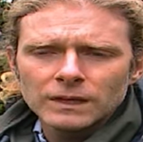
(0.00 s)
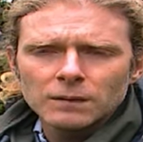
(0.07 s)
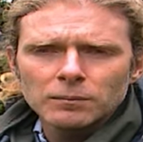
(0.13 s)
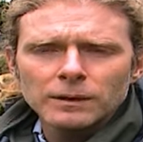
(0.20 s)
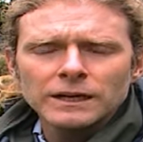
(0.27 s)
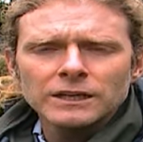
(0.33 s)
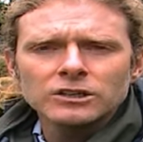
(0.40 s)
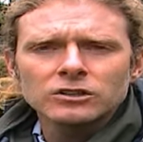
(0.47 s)

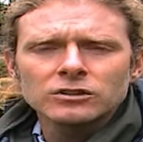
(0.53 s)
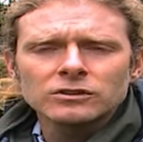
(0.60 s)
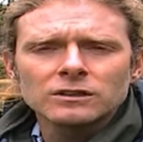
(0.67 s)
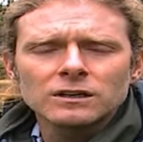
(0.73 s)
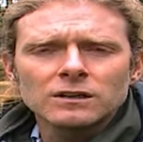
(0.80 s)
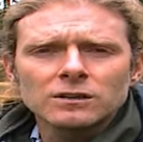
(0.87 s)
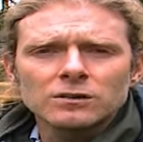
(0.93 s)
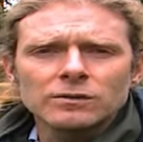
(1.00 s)
patience,
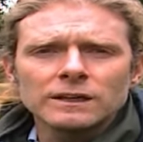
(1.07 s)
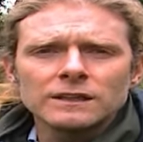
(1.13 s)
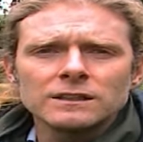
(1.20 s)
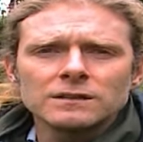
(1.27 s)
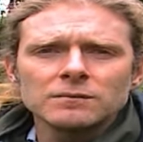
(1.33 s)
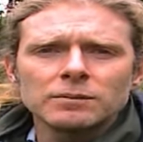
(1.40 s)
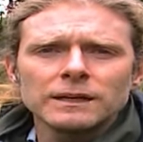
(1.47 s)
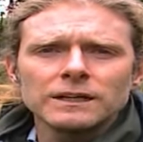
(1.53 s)

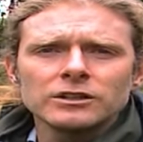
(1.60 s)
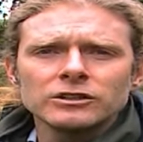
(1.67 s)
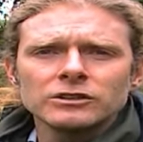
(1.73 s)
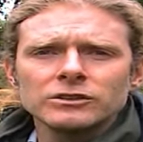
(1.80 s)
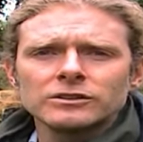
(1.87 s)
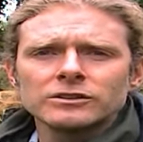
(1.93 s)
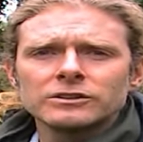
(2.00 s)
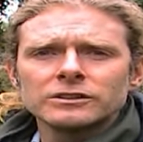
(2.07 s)
cultivating
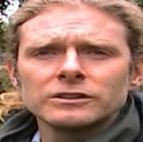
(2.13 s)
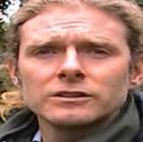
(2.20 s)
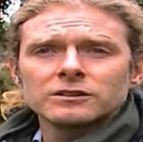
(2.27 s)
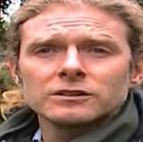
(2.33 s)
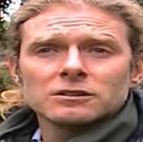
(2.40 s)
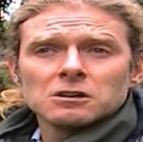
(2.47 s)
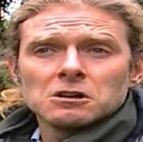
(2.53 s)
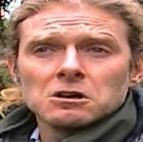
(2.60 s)

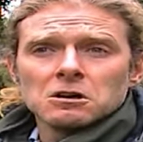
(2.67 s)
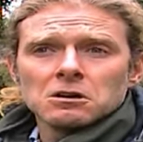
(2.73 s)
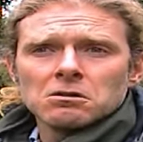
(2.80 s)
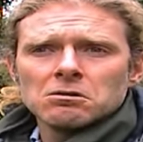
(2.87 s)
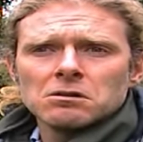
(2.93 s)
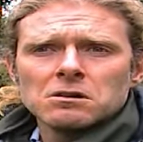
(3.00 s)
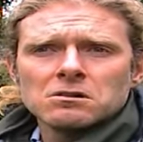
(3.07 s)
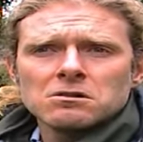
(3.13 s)
patience.
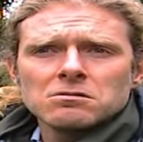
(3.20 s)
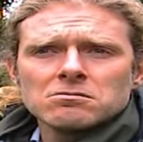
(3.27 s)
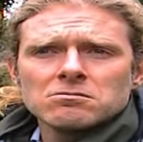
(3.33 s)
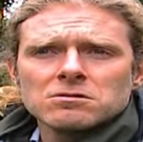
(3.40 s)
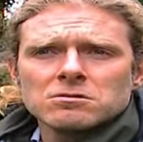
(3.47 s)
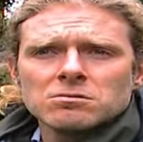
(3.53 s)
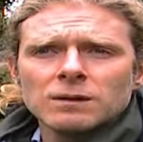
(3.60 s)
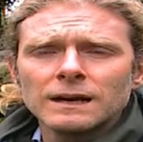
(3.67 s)

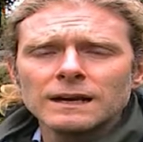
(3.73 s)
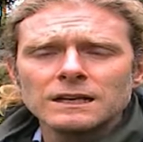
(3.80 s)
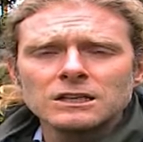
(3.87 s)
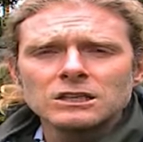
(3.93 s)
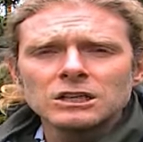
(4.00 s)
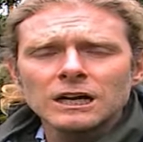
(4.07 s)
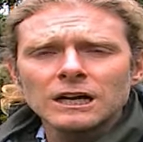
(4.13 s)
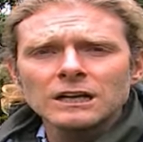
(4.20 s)
It's when it's
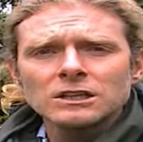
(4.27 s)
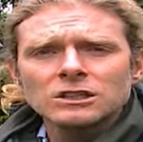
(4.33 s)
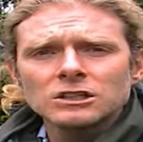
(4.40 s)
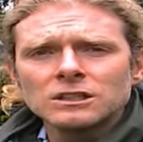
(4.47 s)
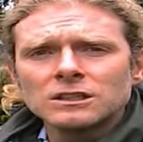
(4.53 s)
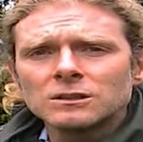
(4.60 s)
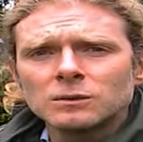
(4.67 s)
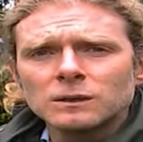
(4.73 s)

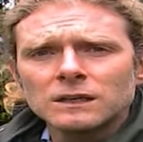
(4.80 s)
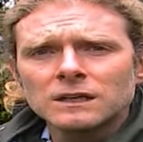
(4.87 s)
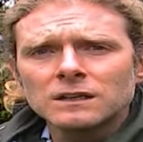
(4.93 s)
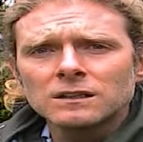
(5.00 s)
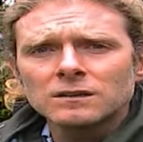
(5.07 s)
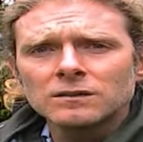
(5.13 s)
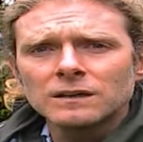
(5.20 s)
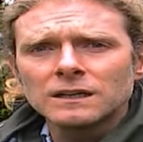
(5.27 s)
challenging that we
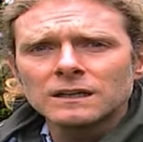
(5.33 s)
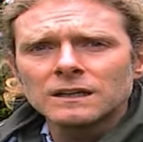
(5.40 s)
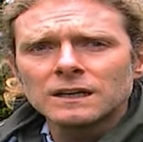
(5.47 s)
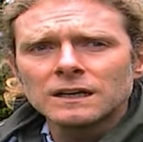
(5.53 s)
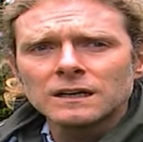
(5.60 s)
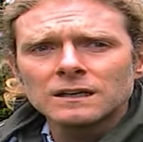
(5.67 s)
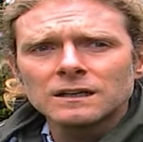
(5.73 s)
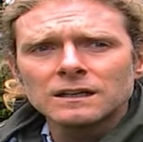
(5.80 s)
cultivate
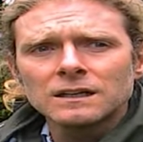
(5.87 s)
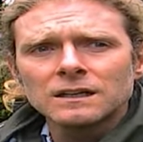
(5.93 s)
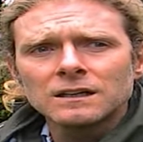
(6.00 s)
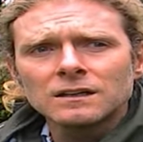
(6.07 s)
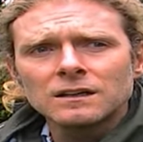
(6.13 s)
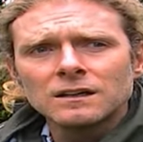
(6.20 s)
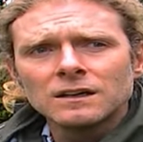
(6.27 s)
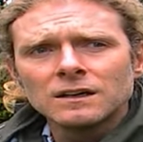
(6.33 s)
that. And,
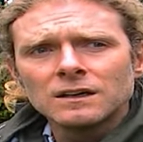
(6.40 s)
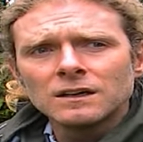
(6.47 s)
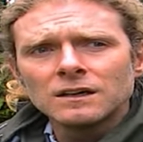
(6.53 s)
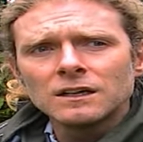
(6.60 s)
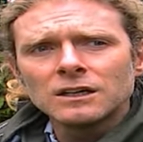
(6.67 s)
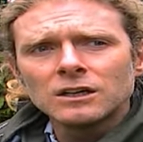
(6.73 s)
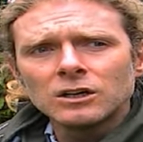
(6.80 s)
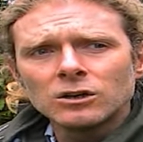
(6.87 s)

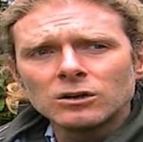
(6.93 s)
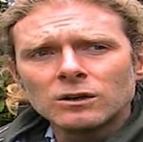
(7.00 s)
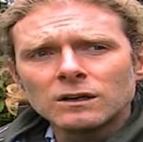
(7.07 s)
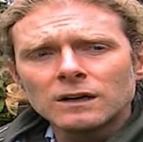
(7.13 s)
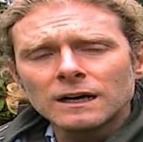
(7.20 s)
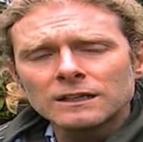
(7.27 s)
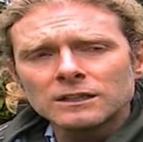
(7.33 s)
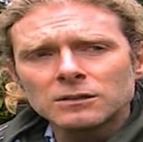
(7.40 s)
you know,
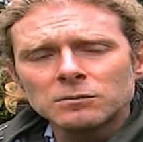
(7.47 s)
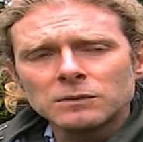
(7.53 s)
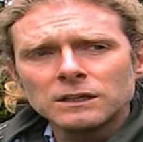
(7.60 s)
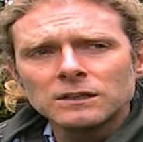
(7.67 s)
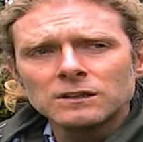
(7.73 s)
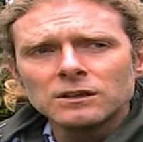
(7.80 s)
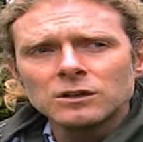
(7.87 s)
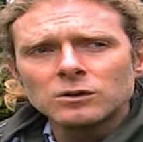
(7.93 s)
Ajahn
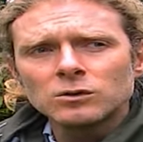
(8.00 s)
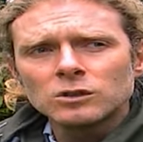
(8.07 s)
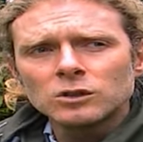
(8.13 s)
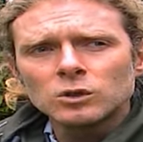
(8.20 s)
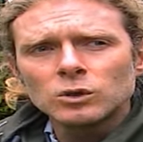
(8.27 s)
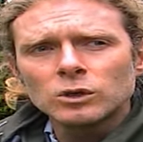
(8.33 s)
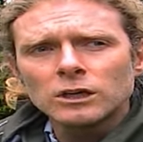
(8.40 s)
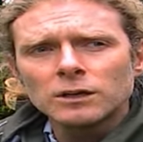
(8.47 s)
Menindo was
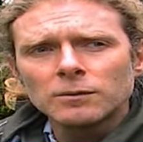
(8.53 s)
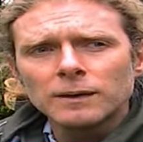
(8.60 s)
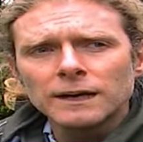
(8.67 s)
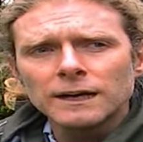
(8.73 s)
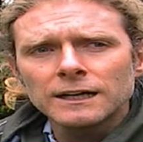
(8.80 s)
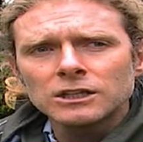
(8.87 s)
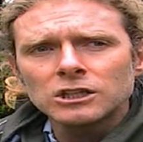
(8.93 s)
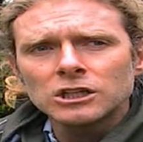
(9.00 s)
talking
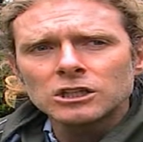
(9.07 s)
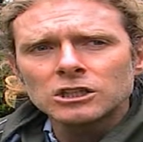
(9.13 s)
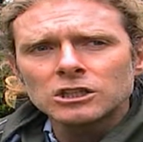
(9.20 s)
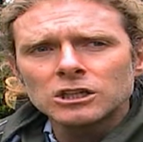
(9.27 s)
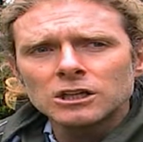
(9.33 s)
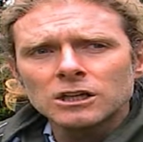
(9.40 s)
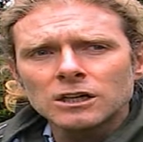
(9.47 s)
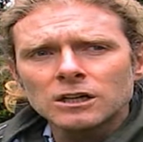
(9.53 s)
about Ajahn
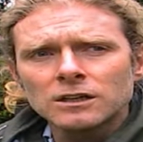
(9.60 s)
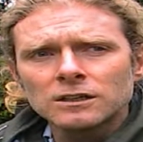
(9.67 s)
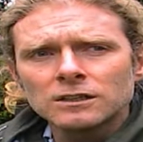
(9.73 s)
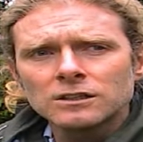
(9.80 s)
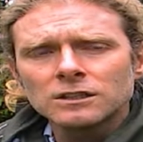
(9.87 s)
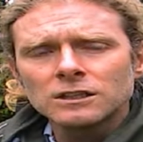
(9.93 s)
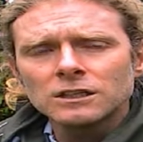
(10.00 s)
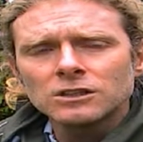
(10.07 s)
Chah,
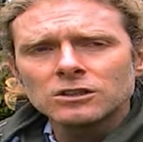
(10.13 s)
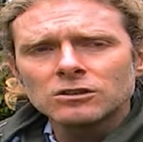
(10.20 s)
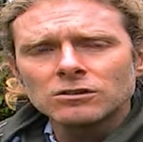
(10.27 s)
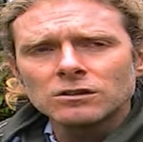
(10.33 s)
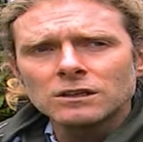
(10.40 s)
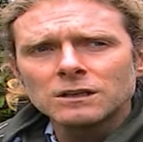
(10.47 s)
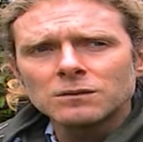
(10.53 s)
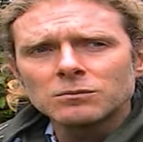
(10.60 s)
his teacher,
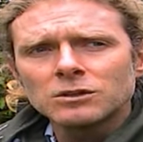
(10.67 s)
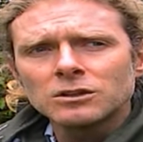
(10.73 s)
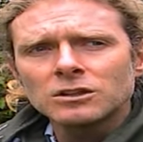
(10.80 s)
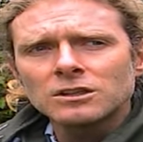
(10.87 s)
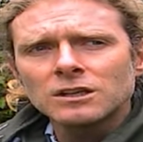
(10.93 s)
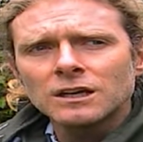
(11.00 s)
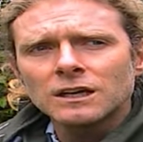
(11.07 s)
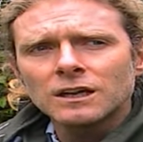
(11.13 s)
and him just
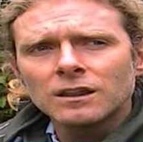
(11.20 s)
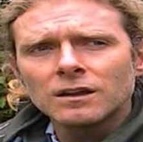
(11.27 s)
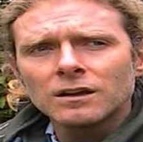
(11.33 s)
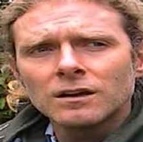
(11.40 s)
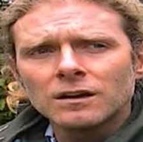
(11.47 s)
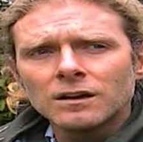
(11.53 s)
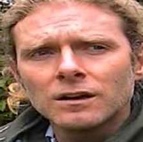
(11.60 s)
saying that,